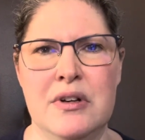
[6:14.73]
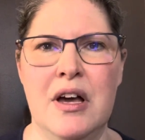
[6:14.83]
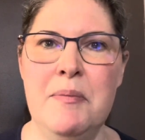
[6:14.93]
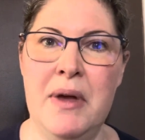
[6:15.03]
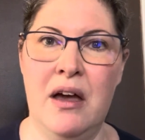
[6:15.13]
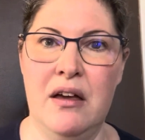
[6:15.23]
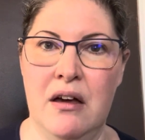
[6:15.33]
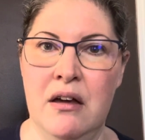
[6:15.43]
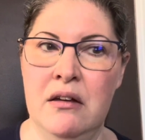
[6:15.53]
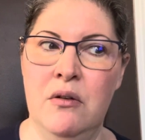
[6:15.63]
cut back
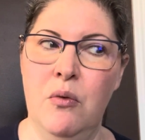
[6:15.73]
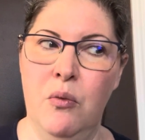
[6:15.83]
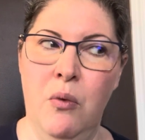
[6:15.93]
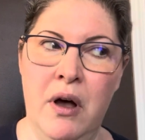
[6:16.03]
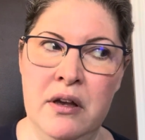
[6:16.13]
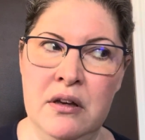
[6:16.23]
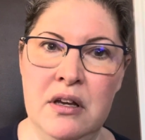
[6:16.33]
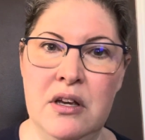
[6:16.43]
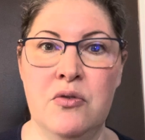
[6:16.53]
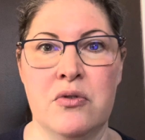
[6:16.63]
on one
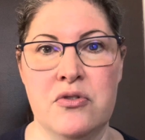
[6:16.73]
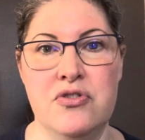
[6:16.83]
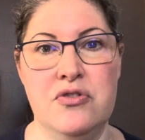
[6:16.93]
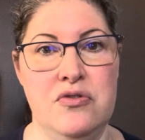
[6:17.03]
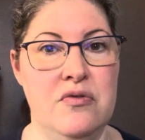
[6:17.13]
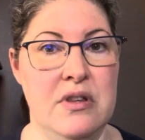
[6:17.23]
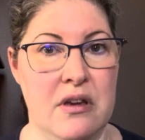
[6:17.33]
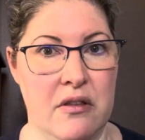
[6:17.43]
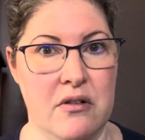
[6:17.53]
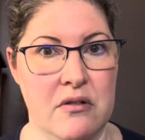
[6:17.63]
in order to do the
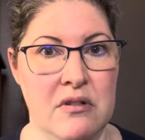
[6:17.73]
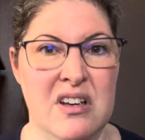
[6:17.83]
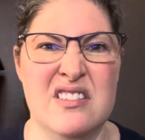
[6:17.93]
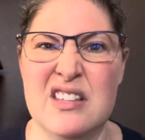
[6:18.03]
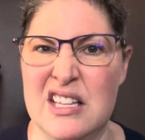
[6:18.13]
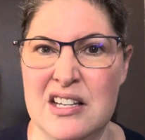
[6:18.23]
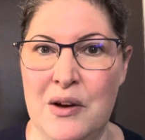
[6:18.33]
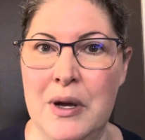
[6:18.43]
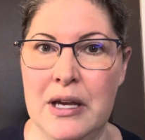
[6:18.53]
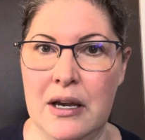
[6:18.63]
other. That's how
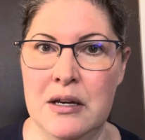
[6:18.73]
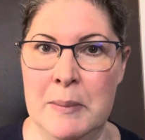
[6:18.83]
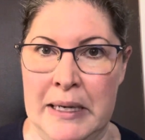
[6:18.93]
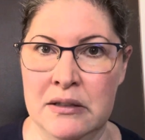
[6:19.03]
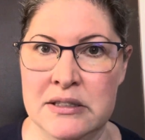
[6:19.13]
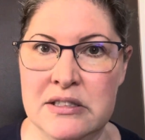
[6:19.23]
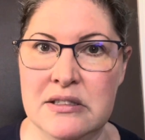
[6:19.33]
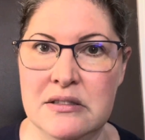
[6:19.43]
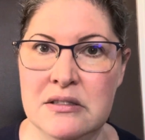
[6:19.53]
I kind of balanced